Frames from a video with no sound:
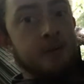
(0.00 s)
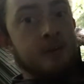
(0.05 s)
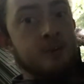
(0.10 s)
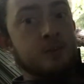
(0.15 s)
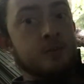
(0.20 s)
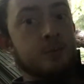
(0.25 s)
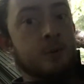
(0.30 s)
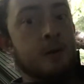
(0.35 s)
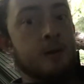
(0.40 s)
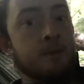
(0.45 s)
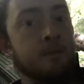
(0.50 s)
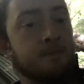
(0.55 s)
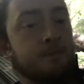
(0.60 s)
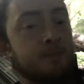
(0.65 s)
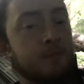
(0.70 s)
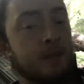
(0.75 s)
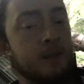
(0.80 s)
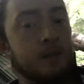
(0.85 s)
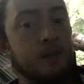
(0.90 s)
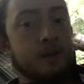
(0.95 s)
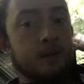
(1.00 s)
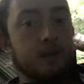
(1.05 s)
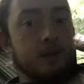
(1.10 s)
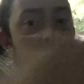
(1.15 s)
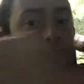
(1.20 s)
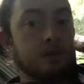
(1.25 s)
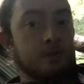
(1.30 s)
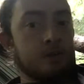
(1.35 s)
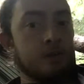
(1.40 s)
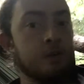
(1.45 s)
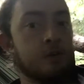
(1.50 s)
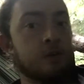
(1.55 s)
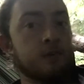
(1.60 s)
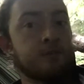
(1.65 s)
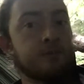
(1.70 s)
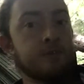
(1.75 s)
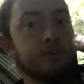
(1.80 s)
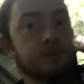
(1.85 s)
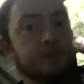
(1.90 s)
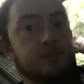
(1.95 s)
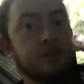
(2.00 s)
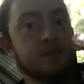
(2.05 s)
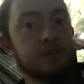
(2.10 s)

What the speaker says: as well, so if you can see